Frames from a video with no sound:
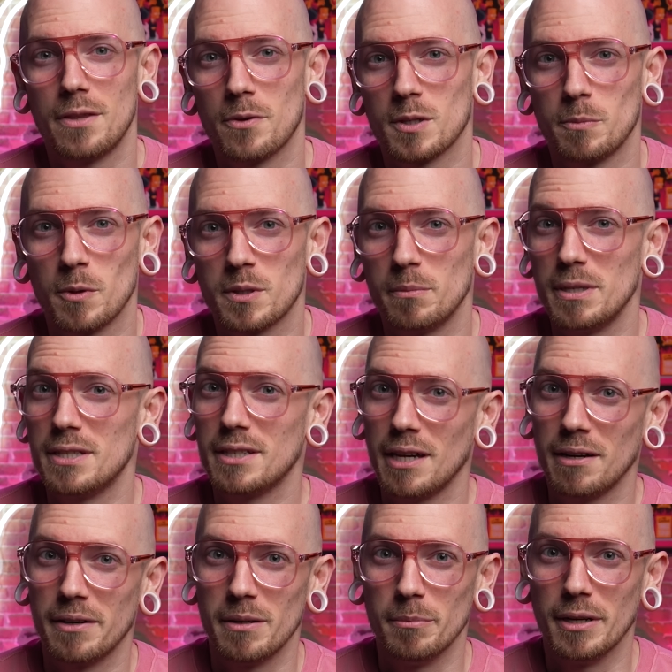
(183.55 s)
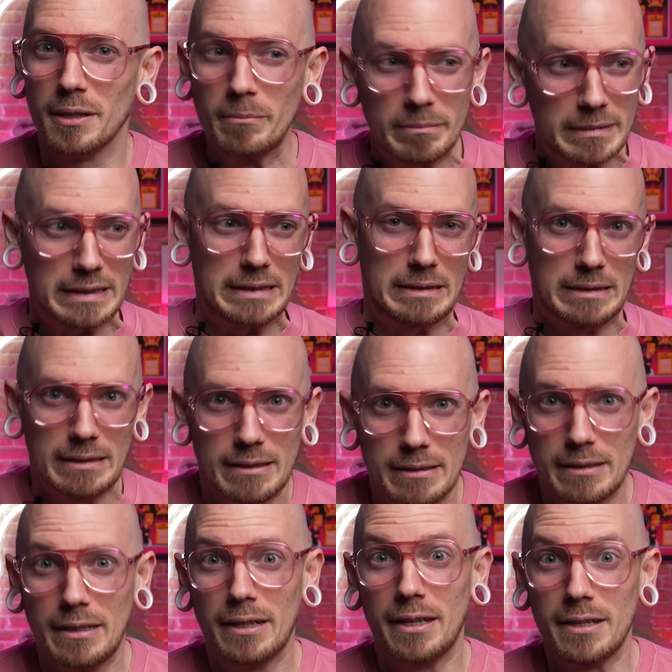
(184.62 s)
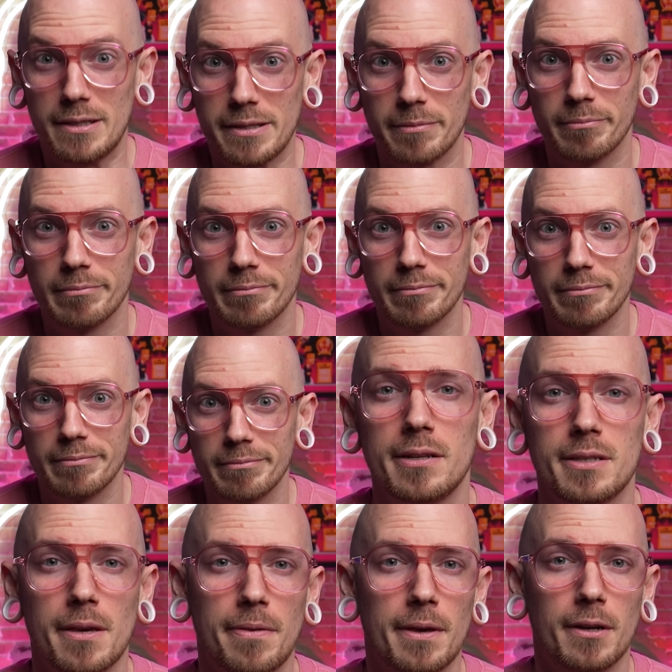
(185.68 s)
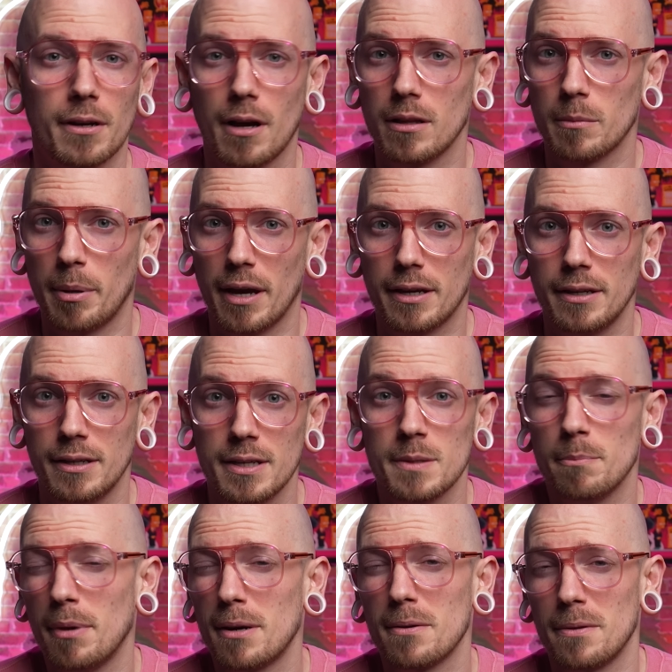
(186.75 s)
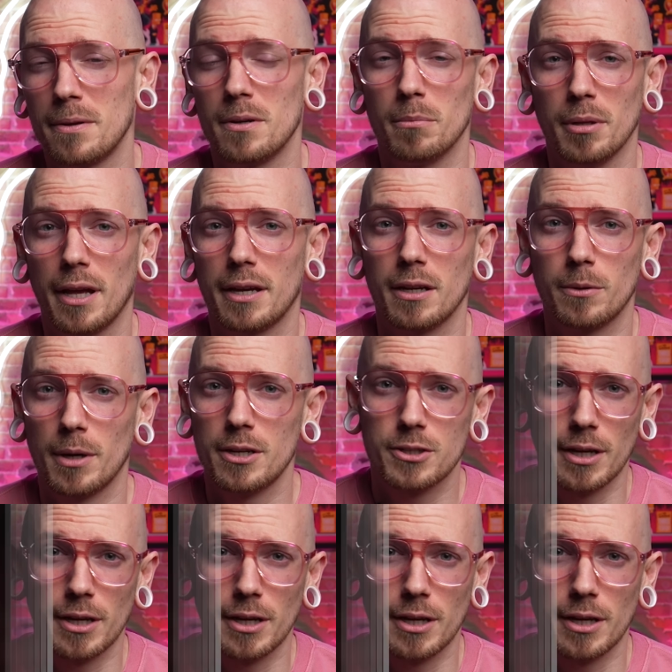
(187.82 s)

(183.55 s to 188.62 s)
teeth are supposed to be scary, but yikes. I honestly think your color packing is better than your black and gray